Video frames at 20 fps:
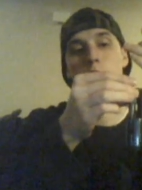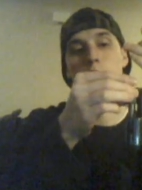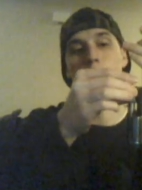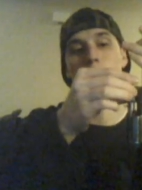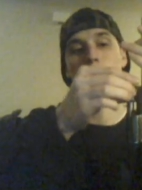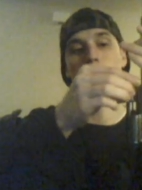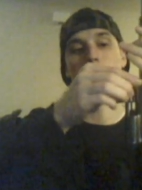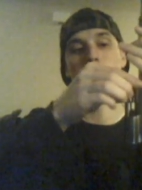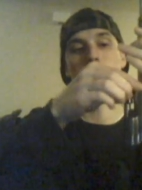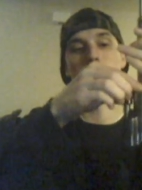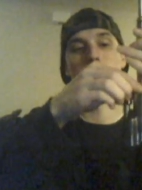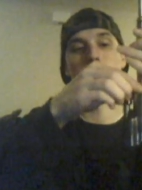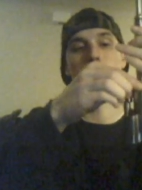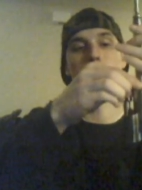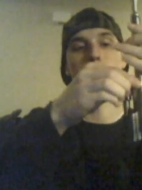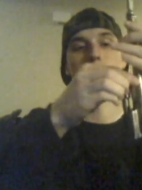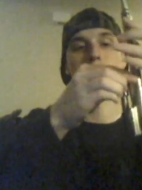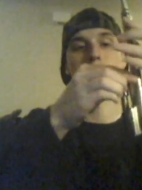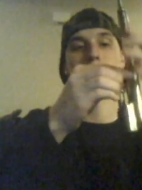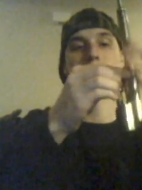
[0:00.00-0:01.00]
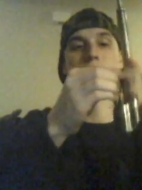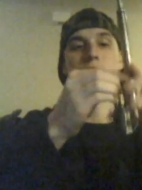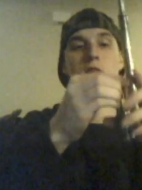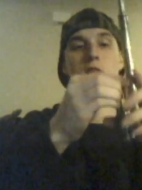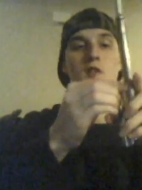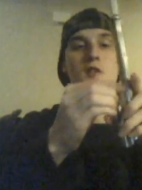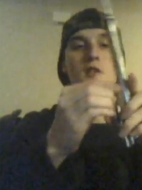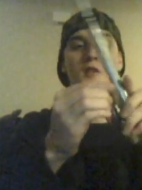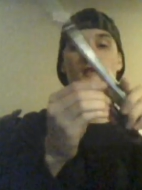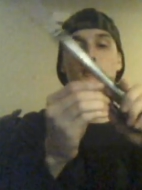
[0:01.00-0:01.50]
pull it up,
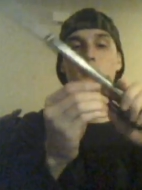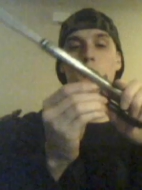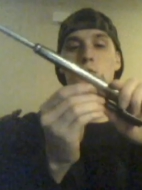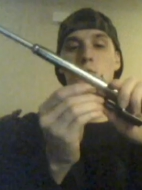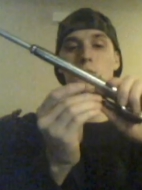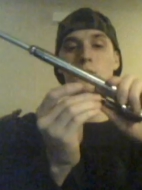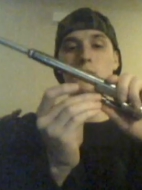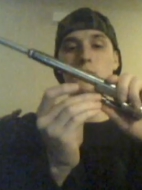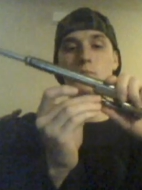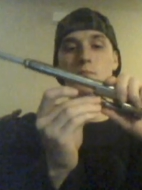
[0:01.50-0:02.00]
and it'll